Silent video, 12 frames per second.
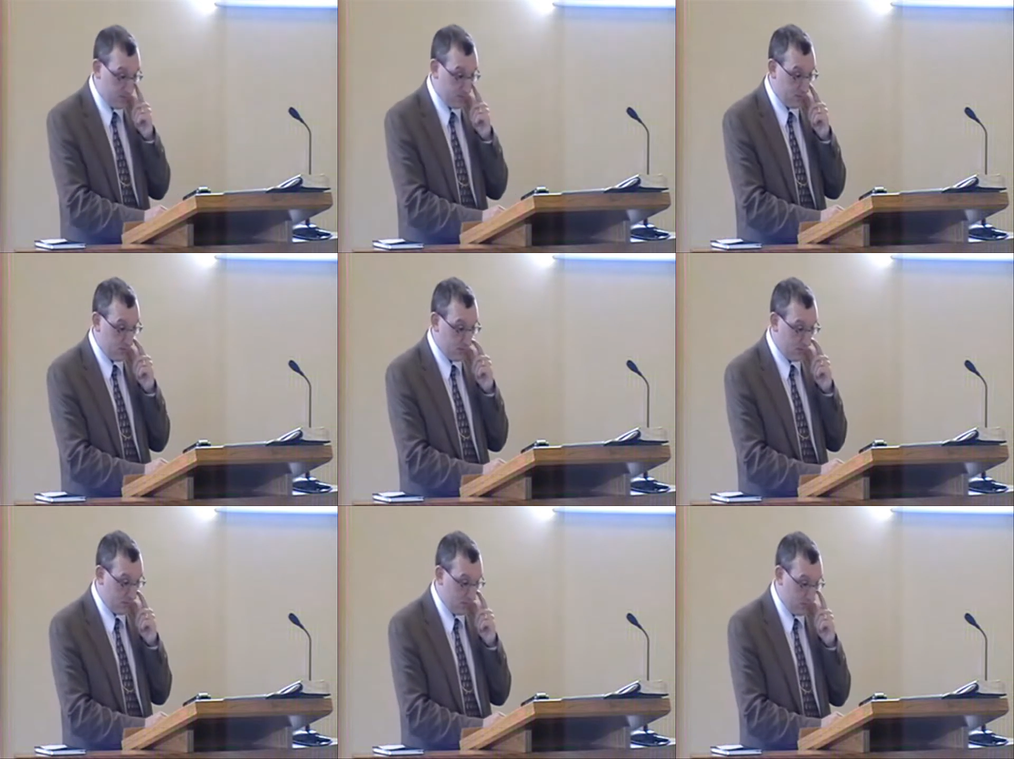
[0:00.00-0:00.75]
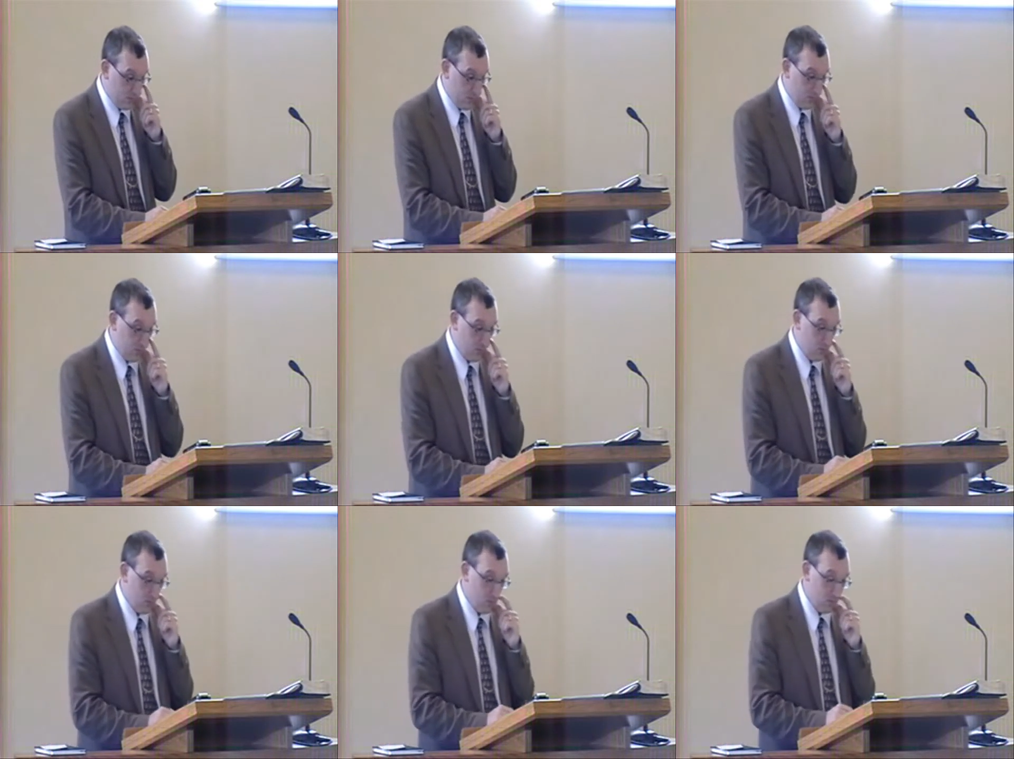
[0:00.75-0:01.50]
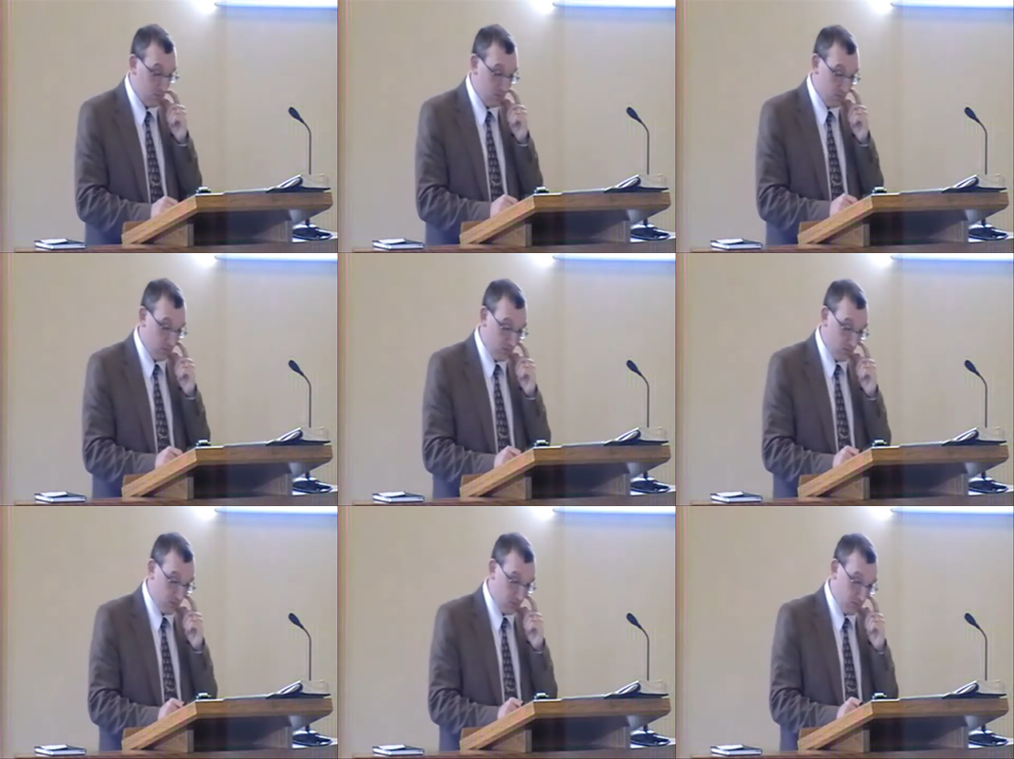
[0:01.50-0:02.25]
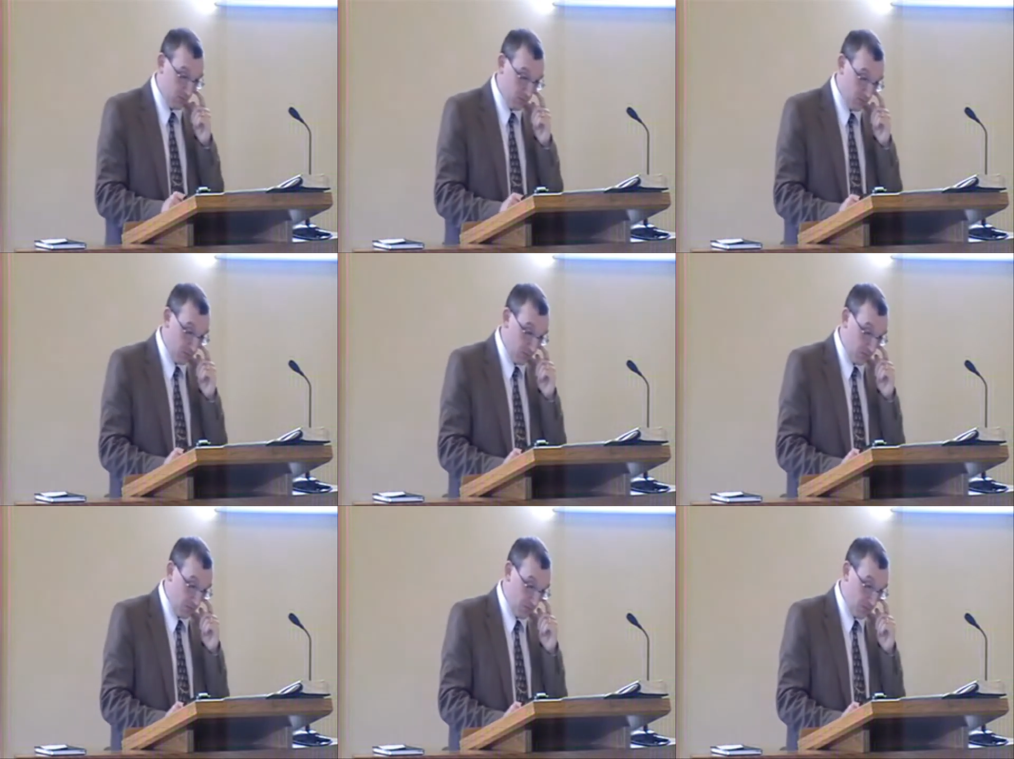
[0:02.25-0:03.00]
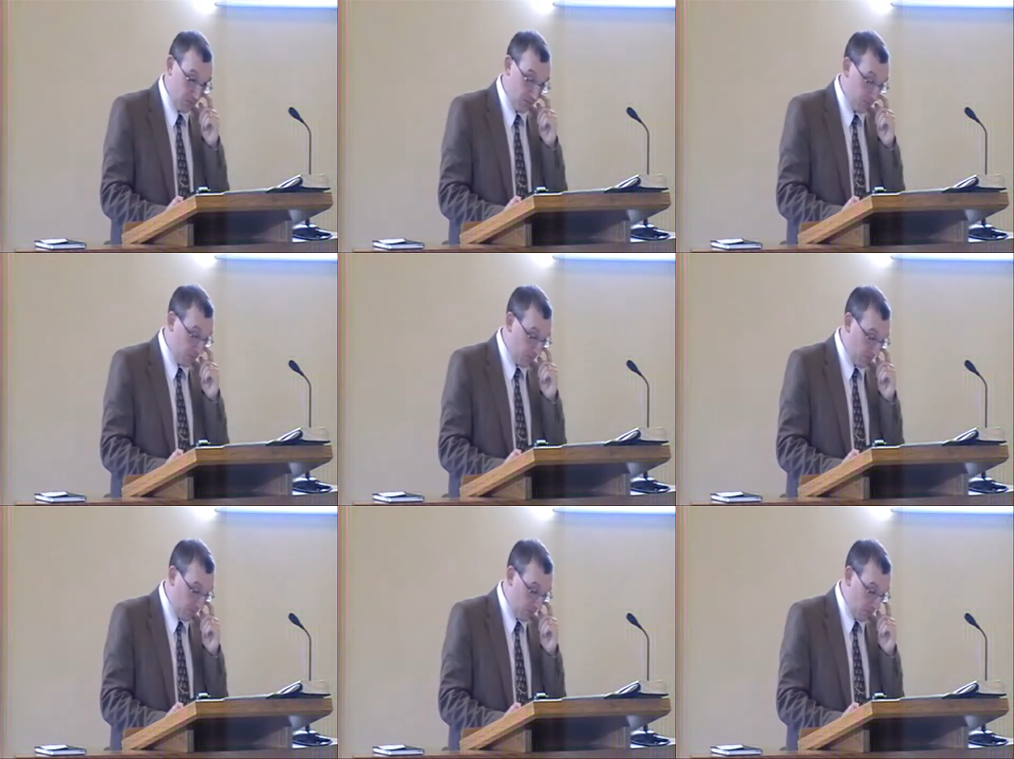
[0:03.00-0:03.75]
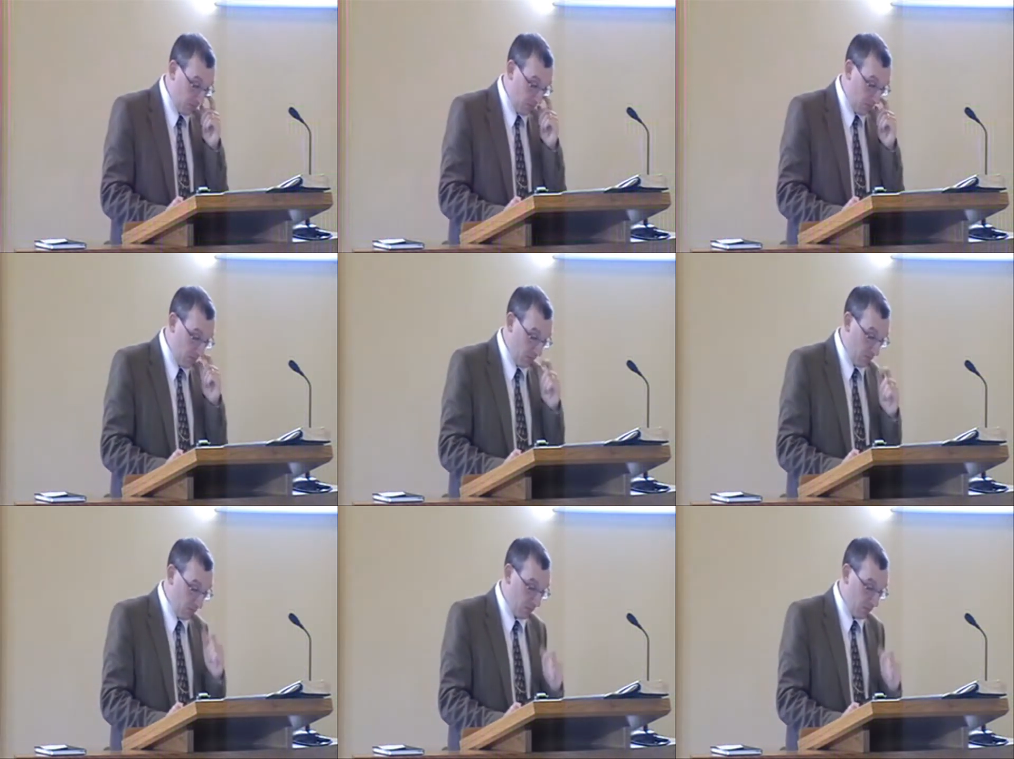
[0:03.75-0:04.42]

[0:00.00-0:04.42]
Nothing is said.